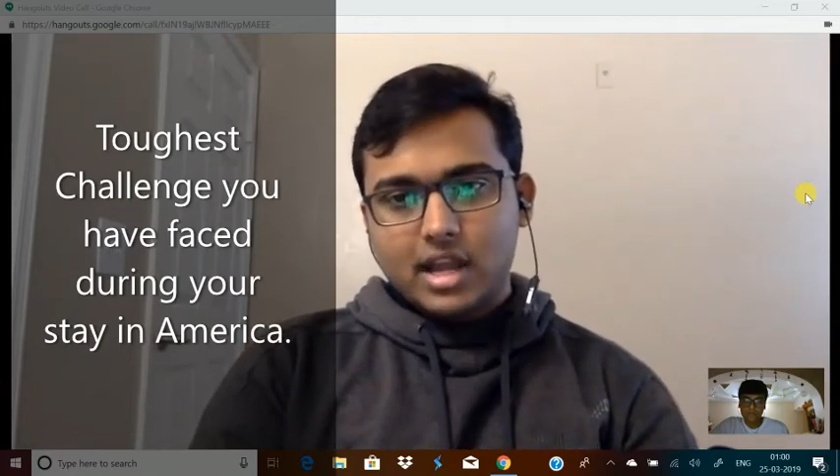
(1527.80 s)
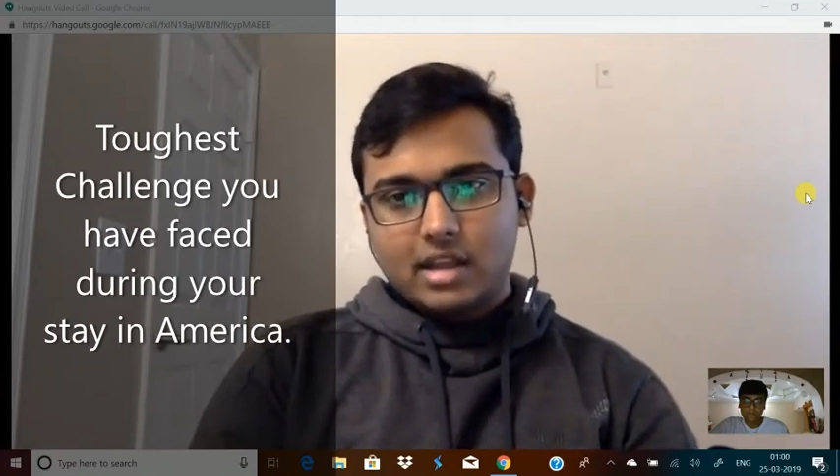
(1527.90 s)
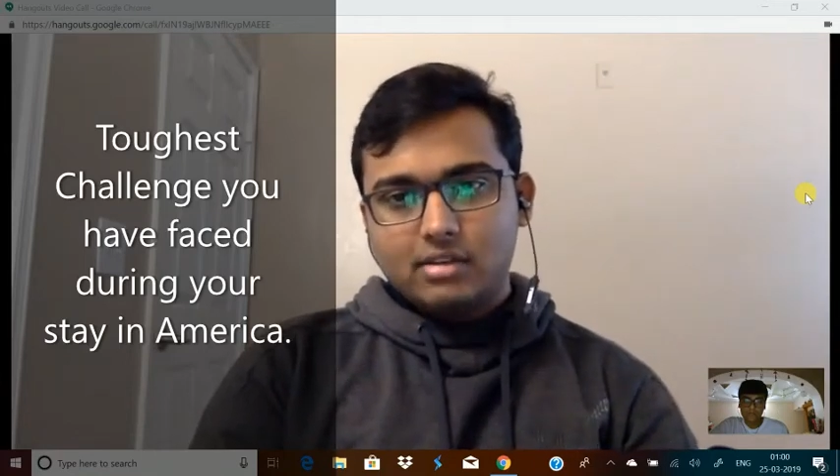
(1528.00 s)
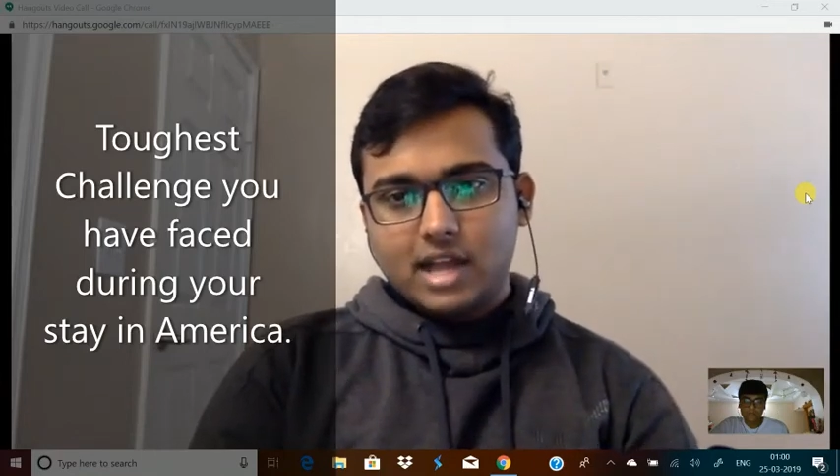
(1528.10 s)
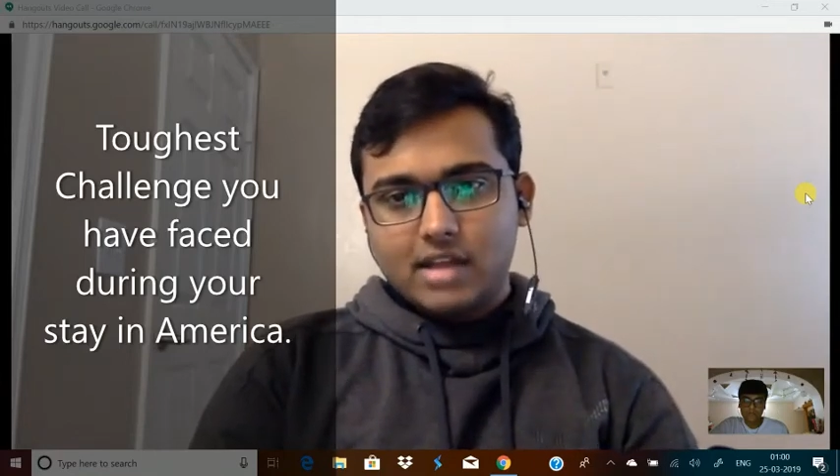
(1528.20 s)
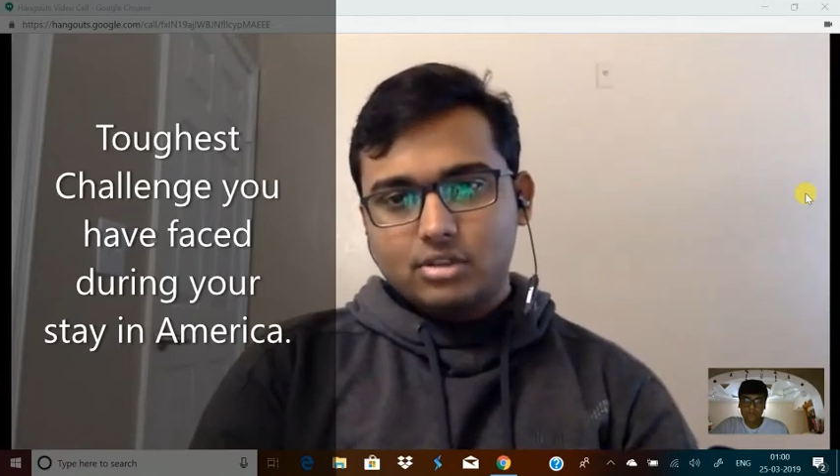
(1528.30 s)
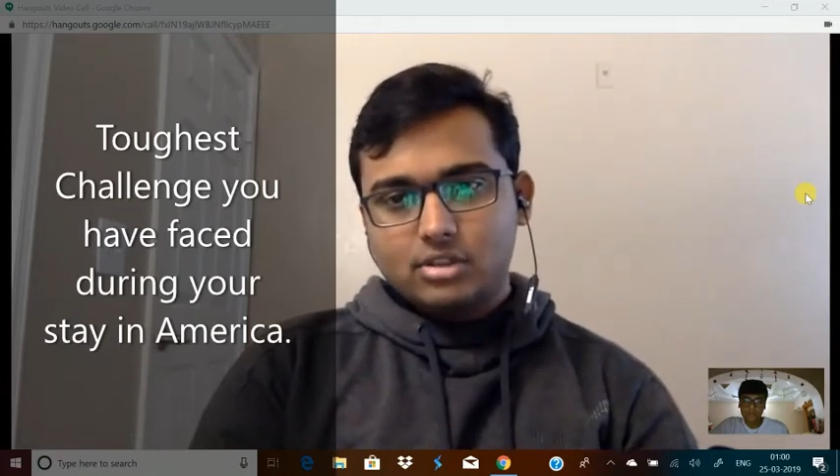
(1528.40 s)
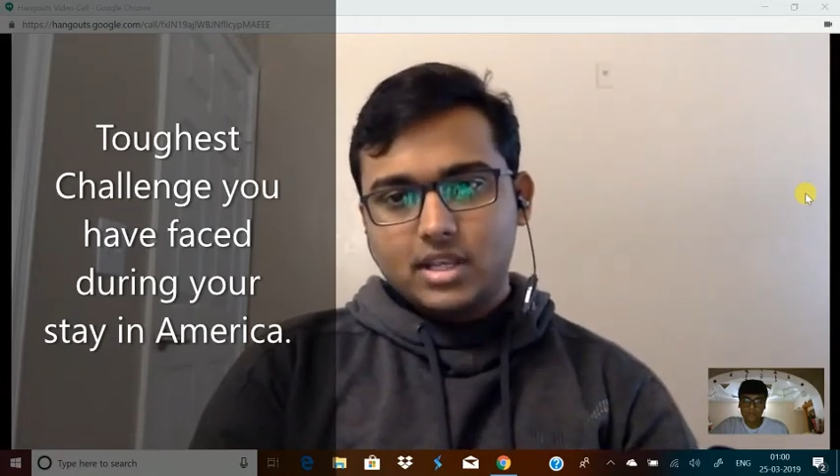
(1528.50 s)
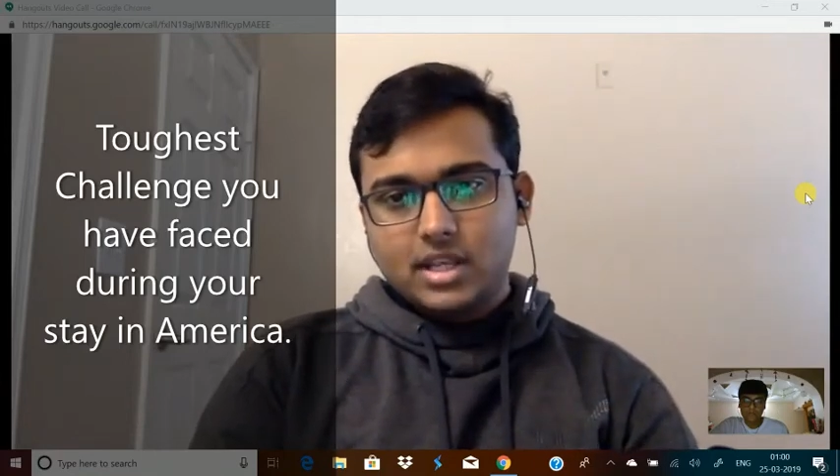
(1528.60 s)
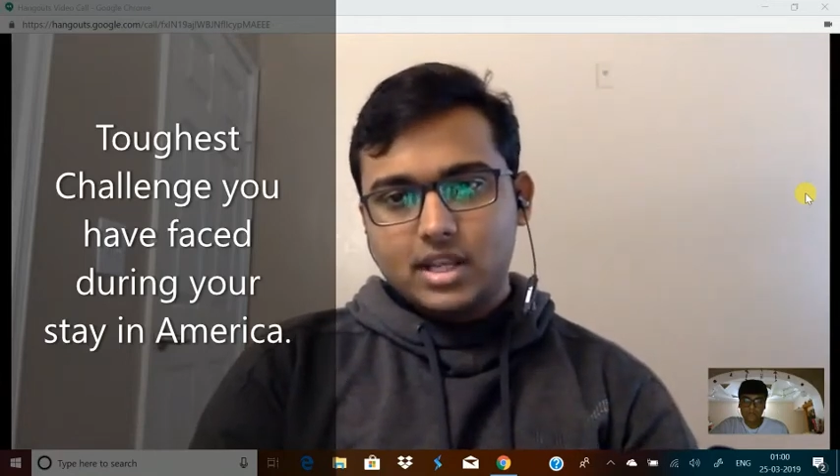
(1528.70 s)
I was
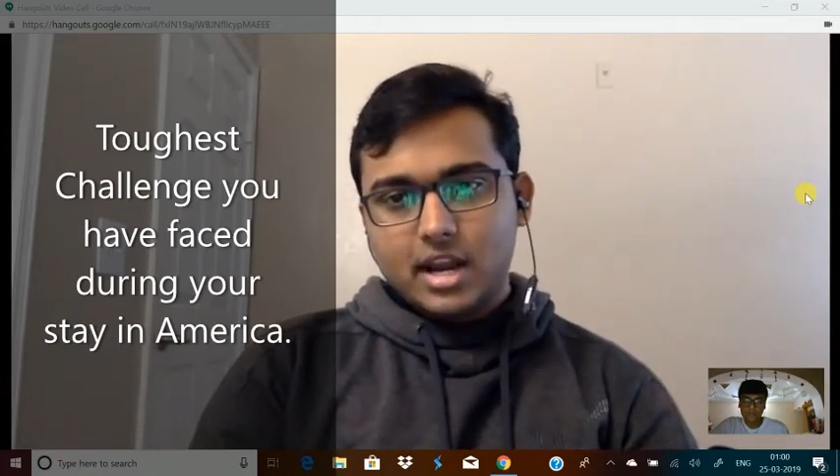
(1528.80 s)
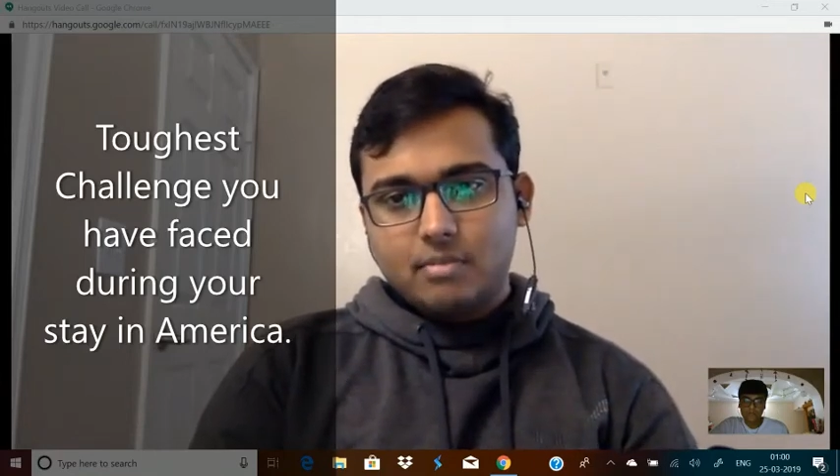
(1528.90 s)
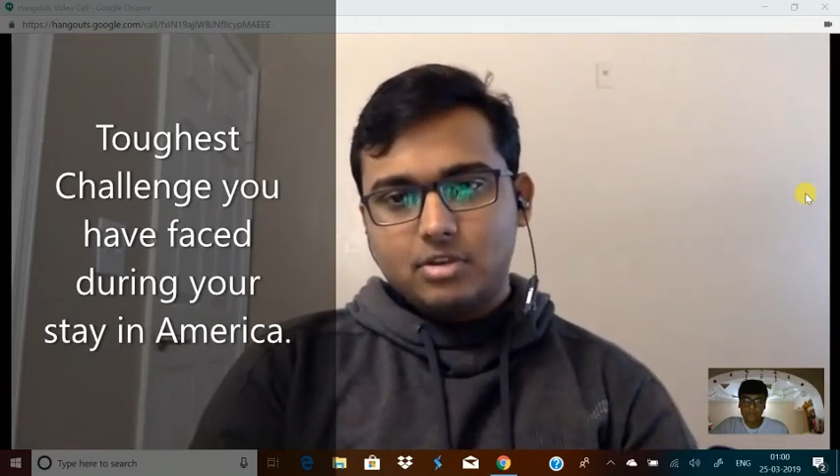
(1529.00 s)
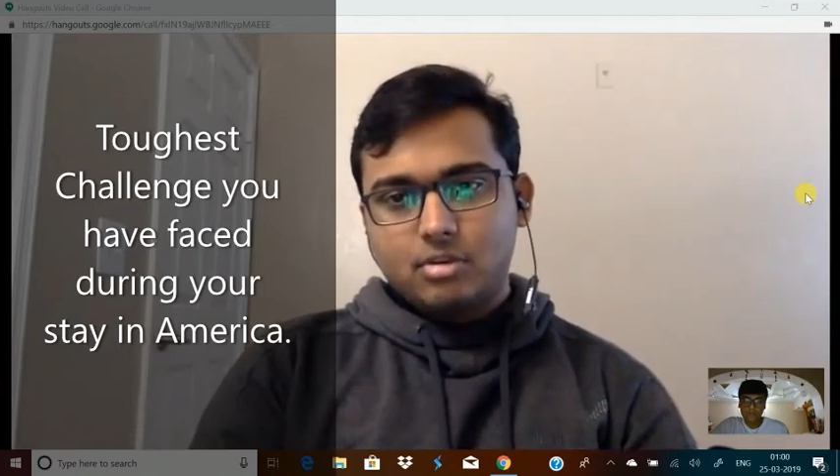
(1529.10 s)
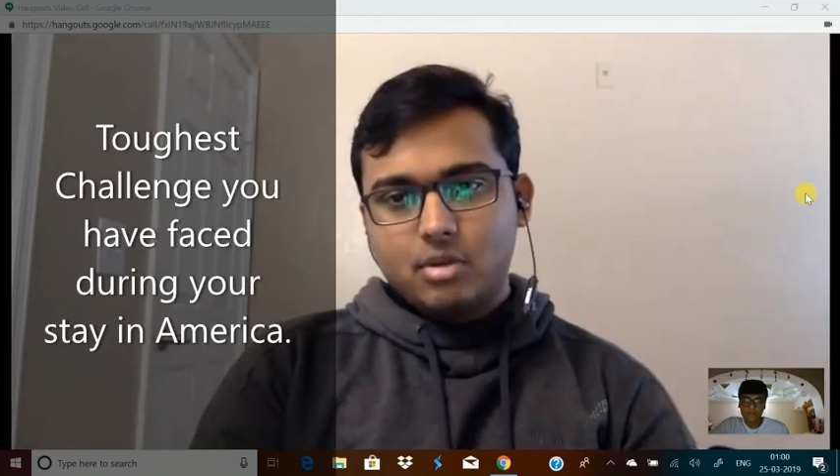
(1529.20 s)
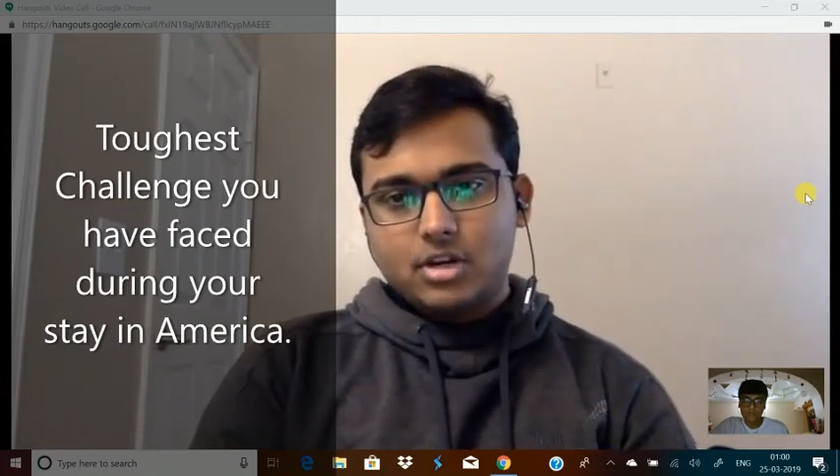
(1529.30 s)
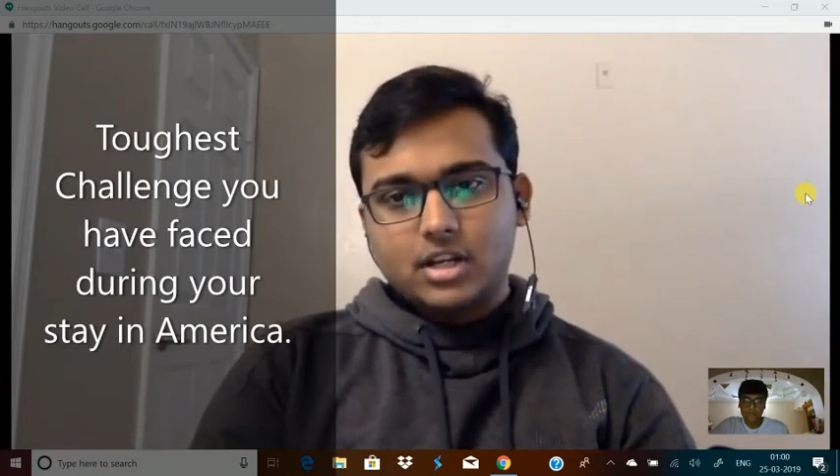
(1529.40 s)
being adaptive about it.